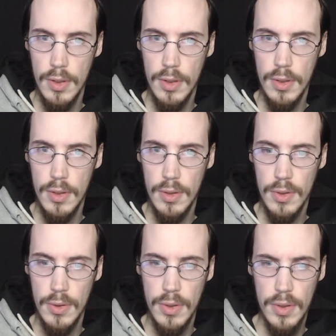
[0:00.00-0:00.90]

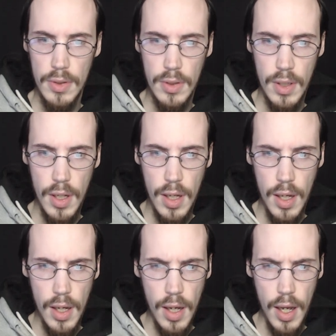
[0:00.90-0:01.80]
Uh-oh.
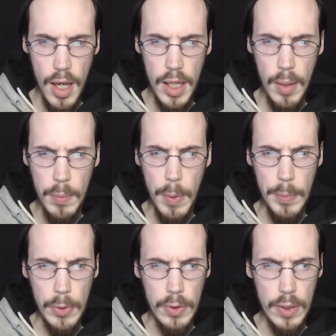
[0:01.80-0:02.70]
I can't
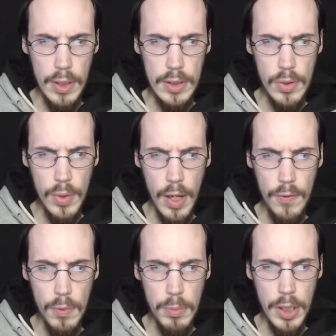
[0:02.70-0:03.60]
remember. Is it okay
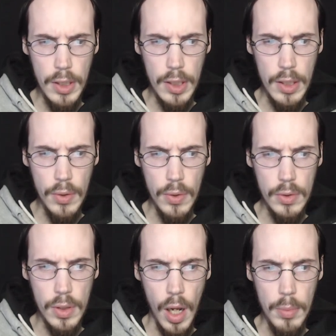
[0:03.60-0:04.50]
for me to kill
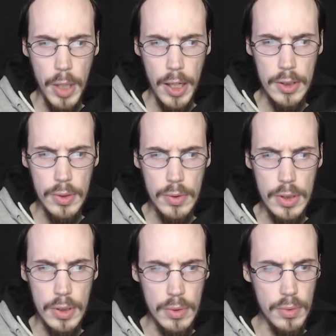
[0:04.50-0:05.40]
non-black suits
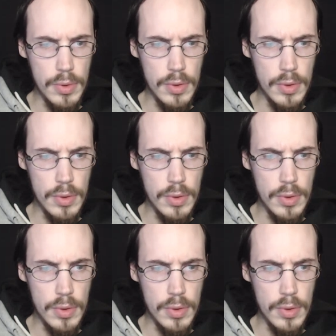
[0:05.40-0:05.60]
too?